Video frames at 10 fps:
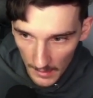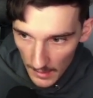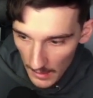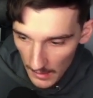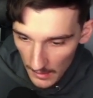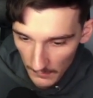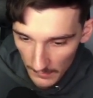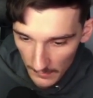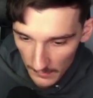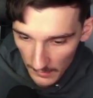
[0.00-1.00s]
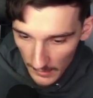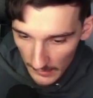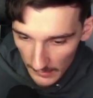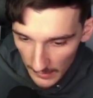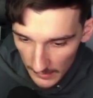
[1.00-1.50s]
I have an array
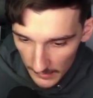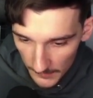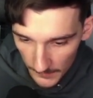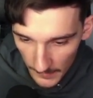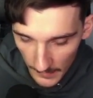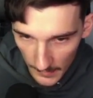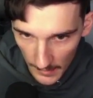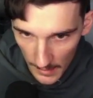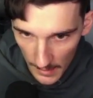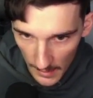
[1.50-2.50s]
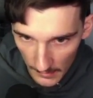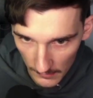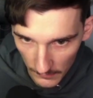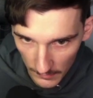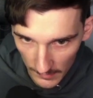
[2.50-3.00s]
like that, and
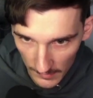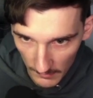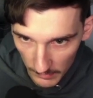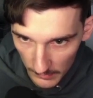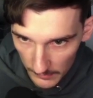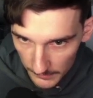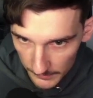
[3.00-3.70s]
for example